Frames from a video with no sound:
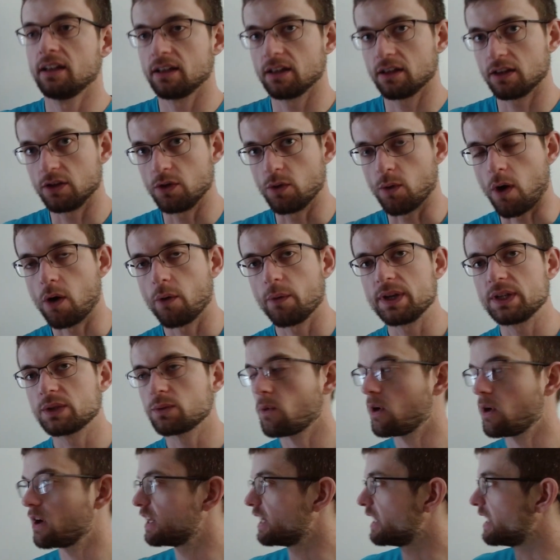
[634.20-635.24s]
you always
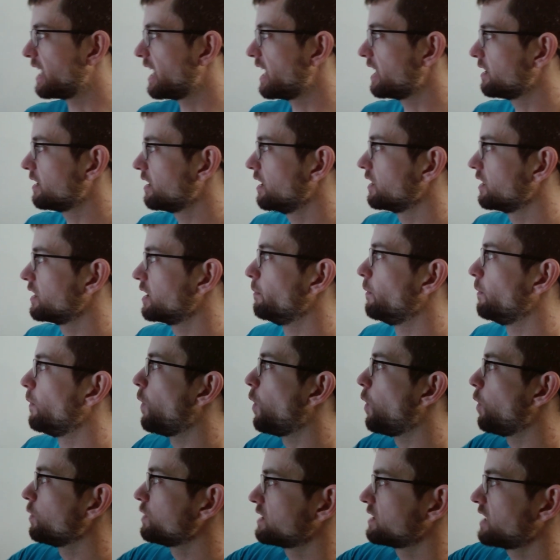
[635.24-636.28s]
want to get the
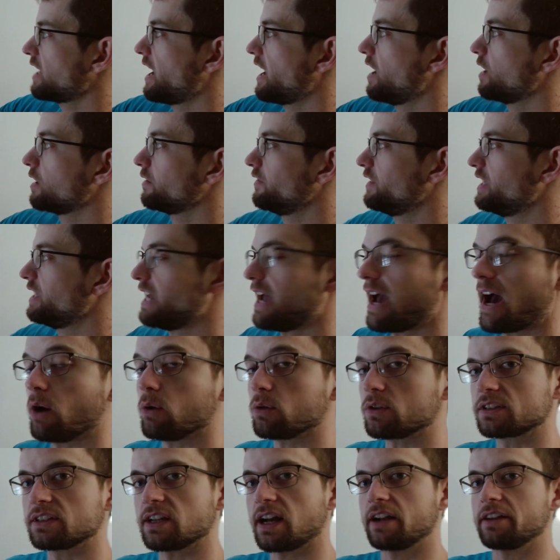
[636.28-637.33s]
most out of the
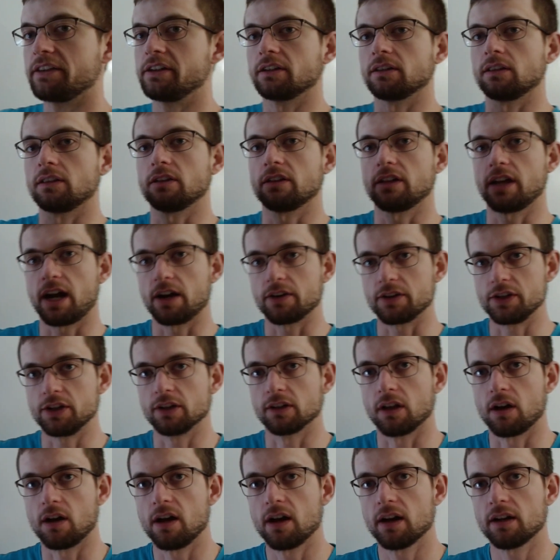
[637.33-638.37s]
outside of your
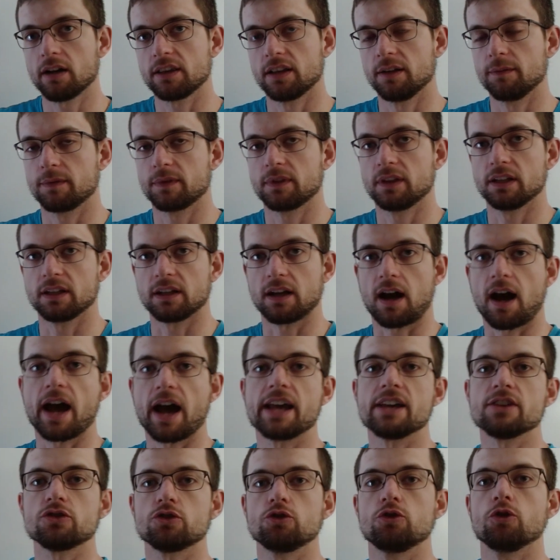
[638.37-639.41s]
log. The
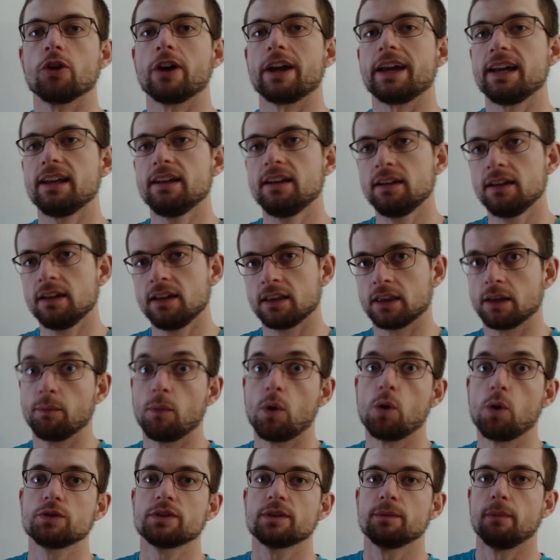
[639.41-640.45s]
highest grade, the
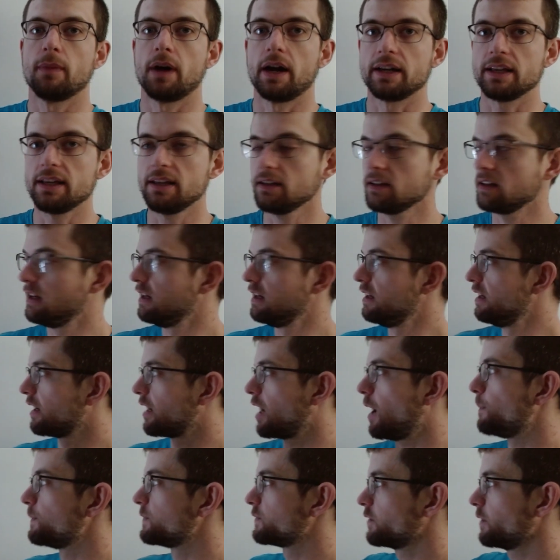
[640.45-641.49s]
most money
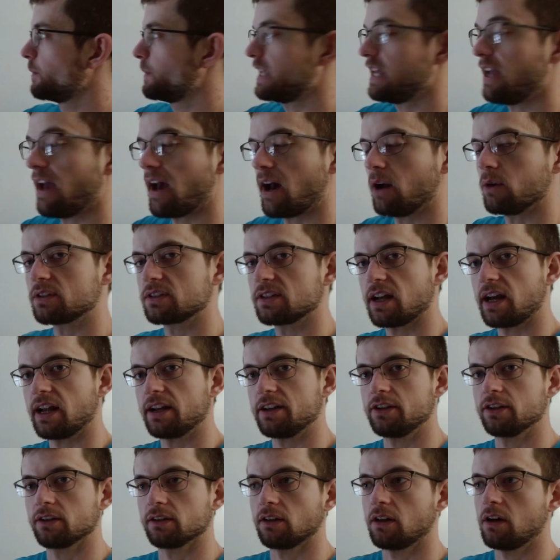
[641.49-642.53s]
comes from the outside
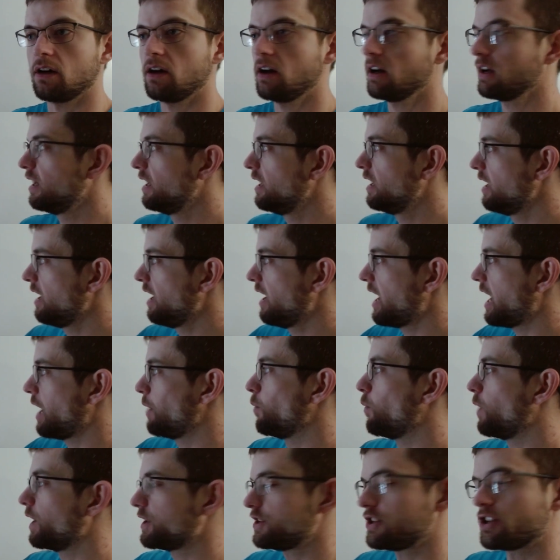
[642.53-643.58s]
of your log,
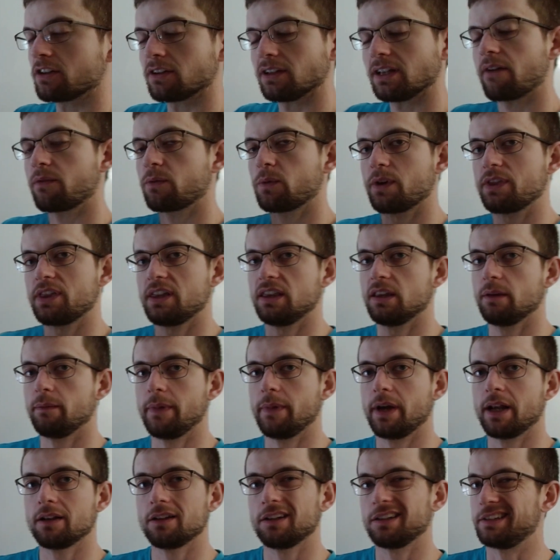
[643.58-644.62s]
and what you're left with in the
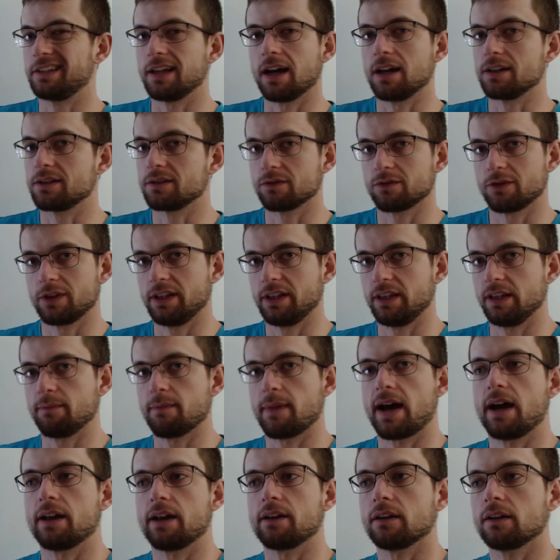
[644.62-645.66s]
middle doesn't really
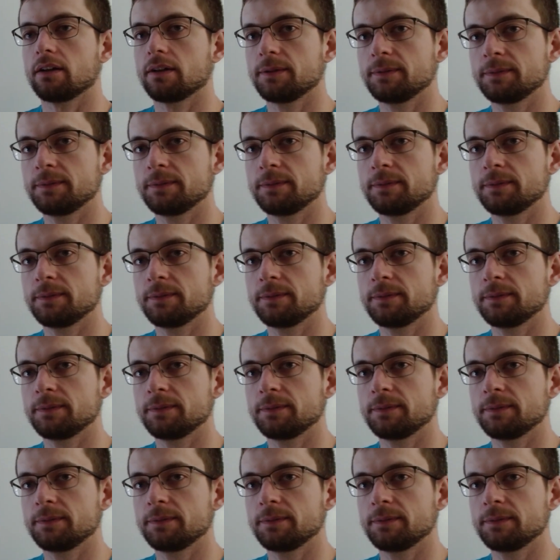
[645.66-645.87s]
matter.